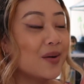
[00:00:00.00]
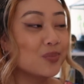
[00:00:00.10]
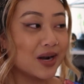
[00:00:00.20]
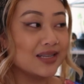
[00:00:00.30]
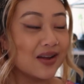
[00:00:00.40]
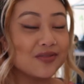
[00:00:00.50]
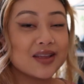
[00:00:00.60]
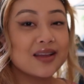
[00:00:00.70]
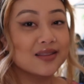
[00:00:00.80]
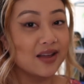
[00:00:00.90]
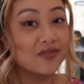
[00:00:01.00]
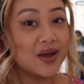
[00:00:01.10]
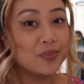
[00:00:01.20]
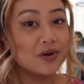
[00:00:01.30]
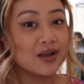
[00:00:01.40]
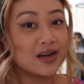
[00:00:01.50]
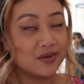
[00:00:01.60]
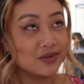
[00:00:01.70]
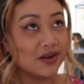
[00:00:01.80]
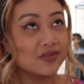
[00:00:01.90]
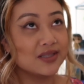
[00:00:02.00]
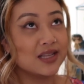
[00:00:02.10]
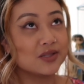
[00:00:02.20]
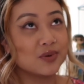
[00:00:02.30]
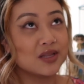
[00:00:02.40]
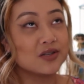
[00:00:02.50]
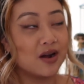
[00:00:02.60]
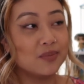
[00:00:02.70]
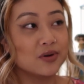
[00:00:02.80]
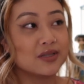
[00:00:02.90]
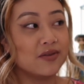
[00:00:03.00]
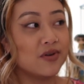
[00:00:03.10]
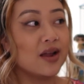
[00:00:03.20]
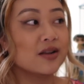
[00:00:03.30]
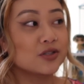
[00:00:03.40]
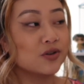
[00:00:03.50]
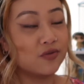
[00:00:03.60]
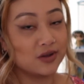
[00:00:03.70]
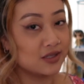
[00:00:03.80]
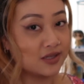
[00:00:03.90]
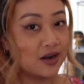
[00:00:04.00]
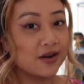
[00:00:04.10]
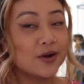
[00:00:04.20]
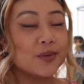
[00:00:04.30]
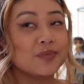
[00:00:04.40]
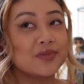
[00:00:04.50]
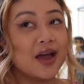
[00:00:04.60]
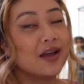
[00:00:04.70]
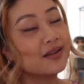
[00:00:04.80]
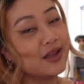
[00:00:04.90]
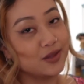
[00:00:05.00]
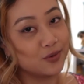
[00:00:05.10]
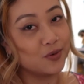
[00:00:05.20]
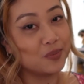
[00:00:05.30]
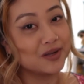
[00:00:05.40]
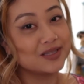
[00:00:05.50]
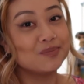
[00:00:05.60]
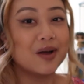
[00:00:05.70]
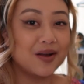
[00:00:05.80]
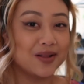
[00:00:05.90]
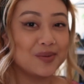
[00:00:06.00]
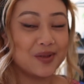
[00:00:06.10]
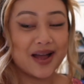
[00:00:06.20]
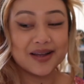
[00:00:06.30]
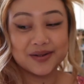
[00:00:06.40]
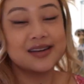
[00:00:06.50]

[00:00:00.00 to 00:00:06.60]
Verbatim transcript: But I definitely love that book, and I would definitely say that's one of the top books I've read so far this year. That and The Cruel Prince by Holly Black.